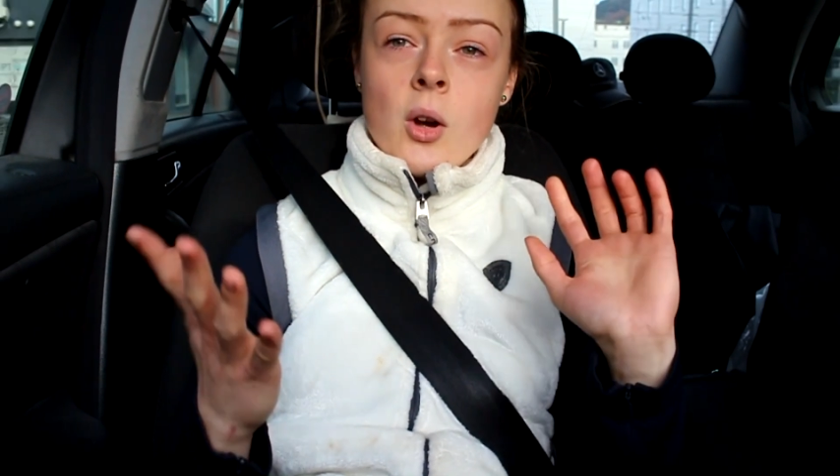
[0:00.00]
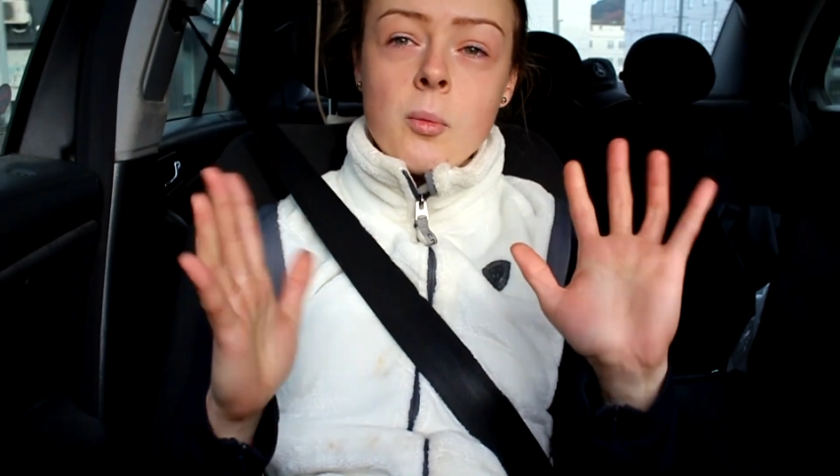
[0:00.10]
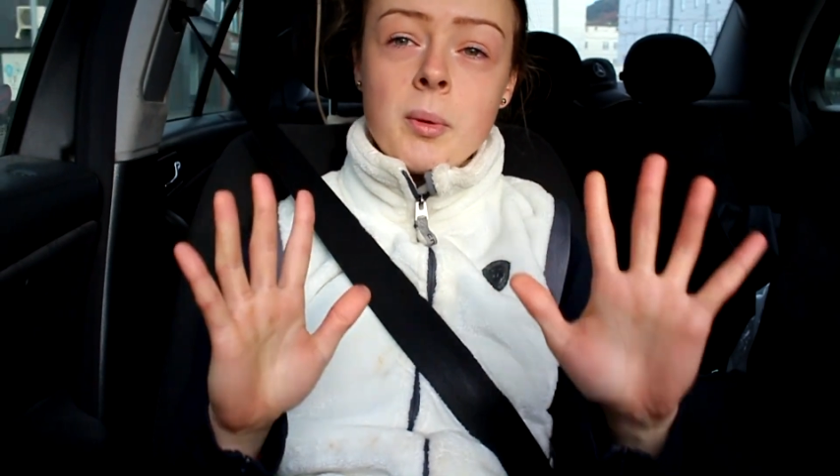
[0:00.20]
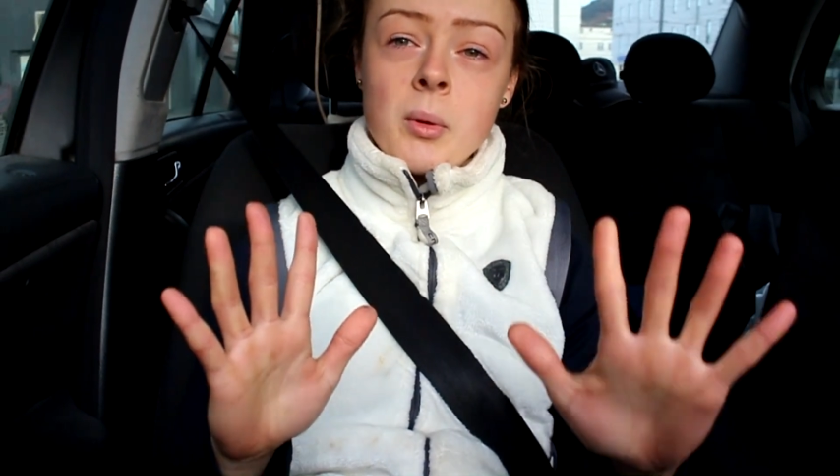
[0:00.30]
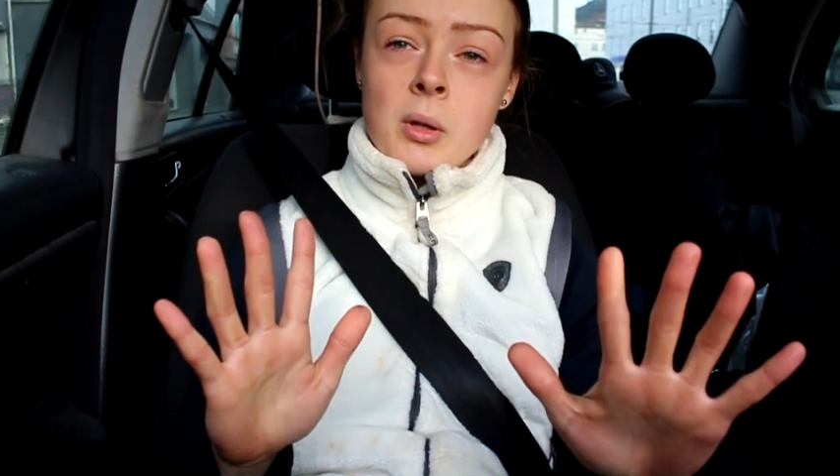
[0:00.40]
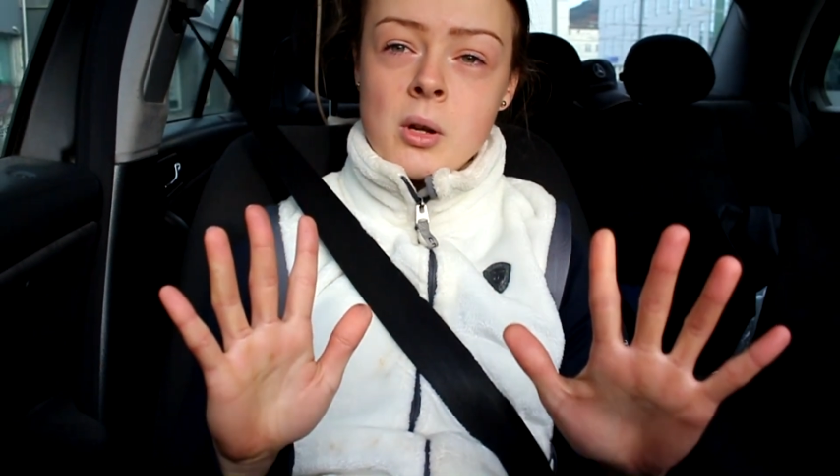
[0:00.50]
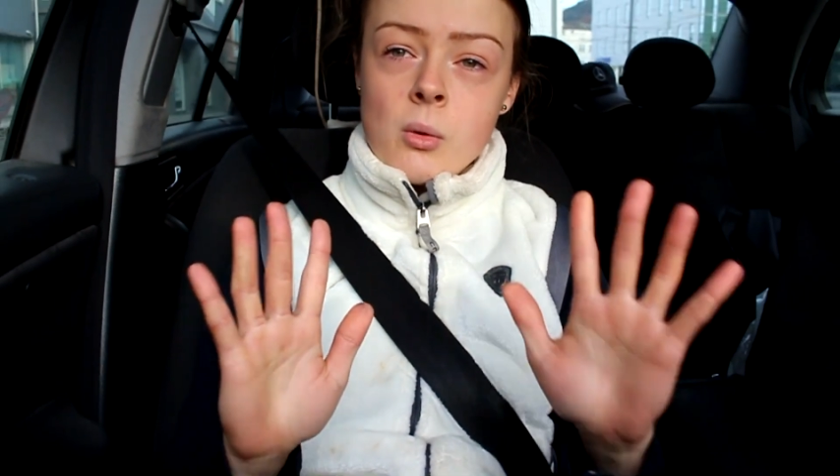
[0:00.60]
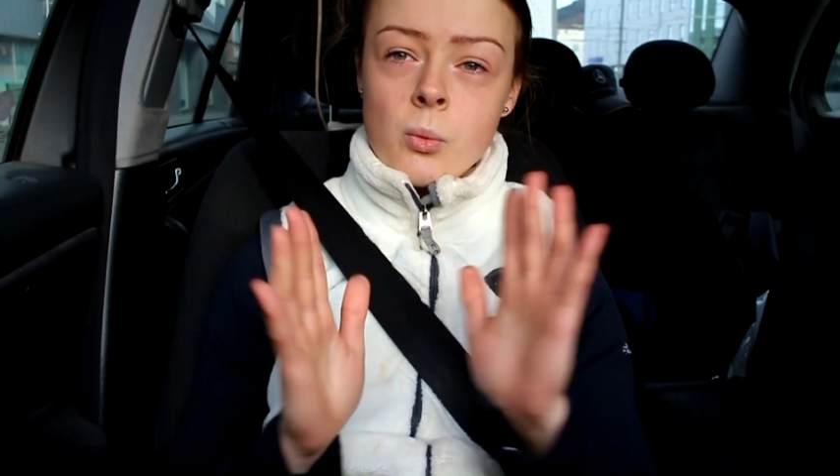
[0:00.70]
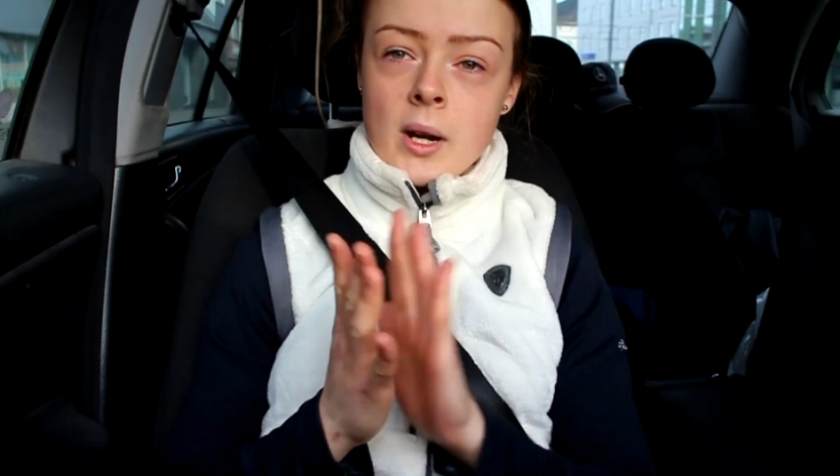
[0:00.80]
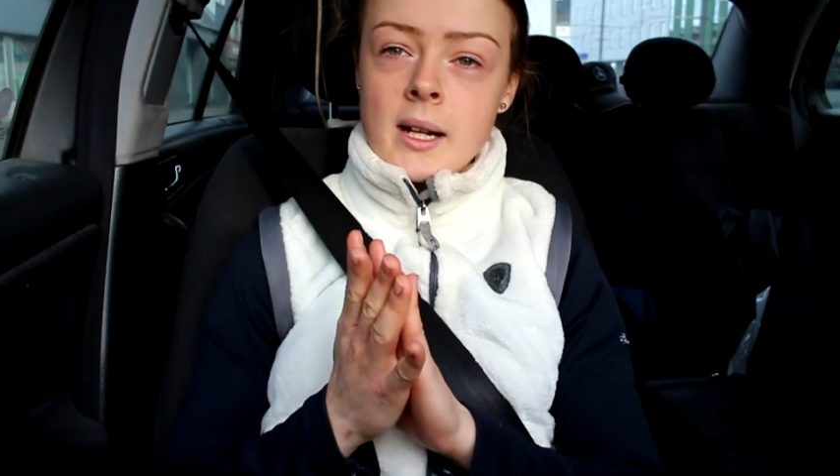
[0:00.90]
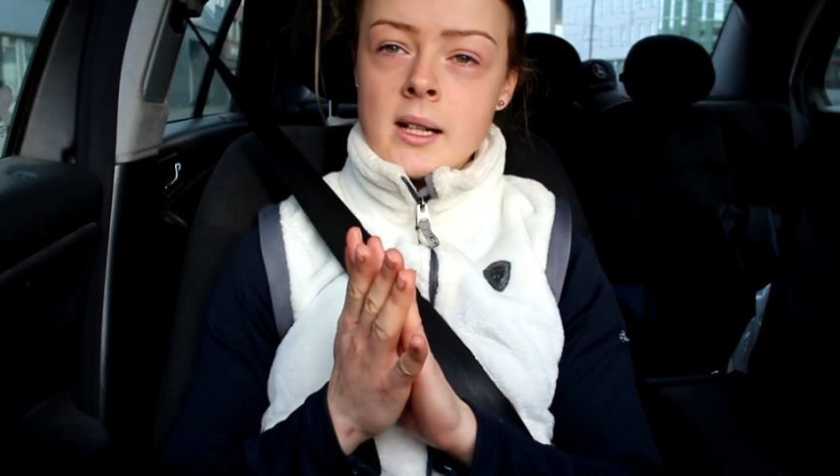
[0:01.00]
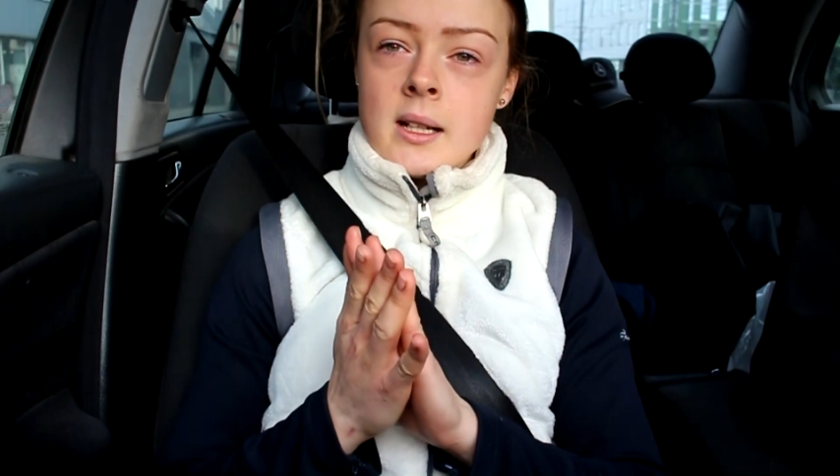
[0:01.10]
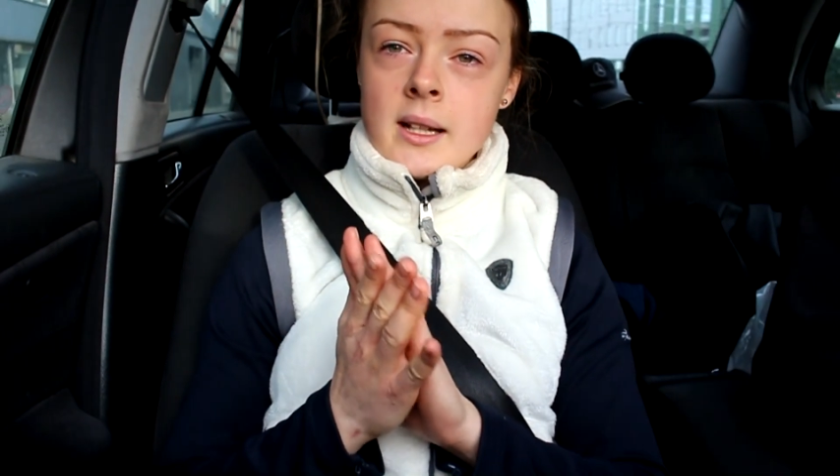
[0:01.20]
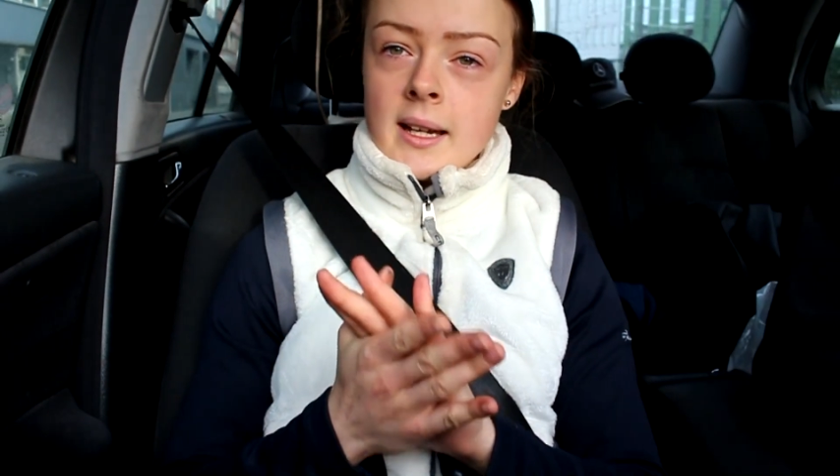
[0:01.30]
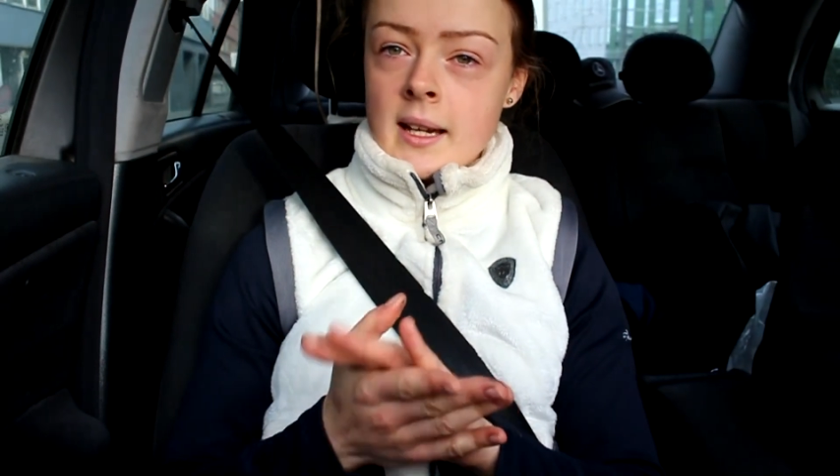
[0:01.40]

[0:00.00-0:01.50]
hope it will go well